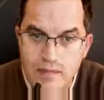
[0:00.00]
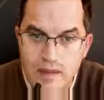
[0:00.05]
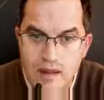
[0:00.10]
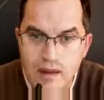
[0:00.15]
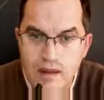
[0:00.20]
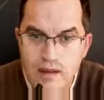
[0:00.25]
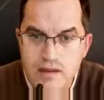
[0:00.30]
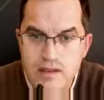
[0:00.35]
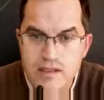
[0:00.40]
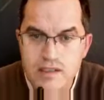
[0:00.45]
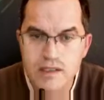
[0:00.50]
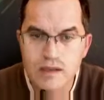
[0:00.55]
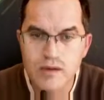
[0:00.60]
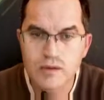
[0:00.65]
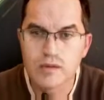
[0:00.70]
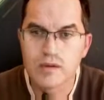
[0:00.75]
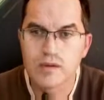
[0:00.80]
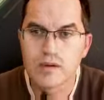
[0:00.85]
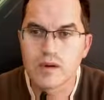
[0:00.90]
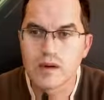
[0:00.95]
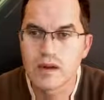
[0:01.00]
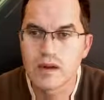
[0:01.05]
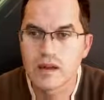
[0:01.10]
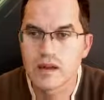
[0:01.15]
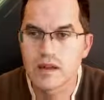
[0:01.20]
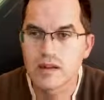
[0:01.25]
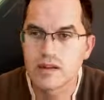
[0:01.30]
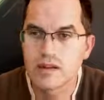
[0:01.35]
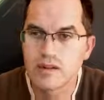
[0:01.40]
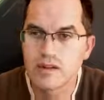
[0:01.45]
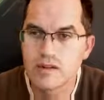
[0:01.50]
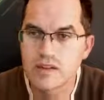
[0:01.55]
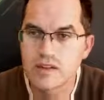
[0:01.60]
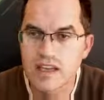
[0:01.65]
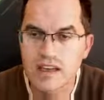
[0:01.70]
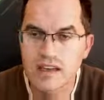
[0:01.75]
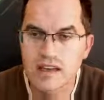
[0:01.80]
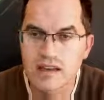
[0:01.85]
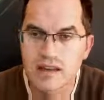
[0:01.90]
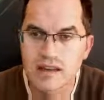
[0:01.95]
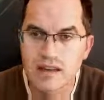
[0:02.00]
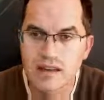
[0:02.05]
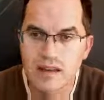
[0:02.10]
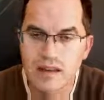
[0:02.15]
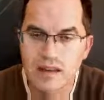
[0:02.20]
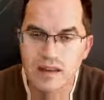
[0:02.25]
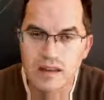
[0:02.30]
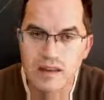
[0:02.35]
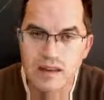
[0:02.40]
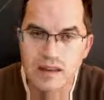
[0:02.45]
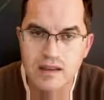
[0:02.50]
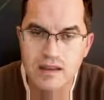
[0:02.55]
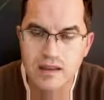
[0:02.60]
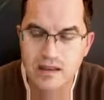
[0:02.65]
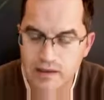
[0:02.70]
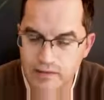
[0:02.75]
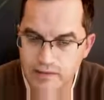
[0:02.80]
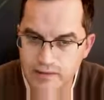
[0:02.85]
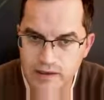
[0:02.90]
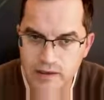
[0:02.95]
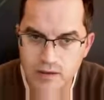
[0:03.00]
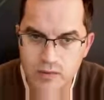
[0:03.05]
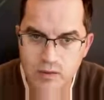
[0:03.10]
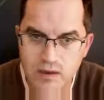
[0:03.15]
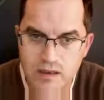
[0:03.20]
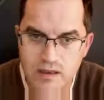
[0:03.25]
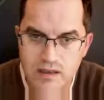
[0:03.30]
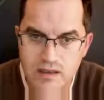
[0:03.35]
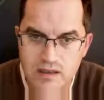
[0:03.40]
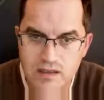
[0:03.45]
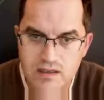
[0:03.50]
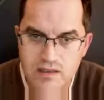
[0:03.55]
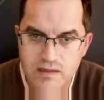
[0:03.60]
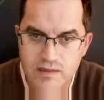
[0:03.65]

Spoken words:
So, to say in different words,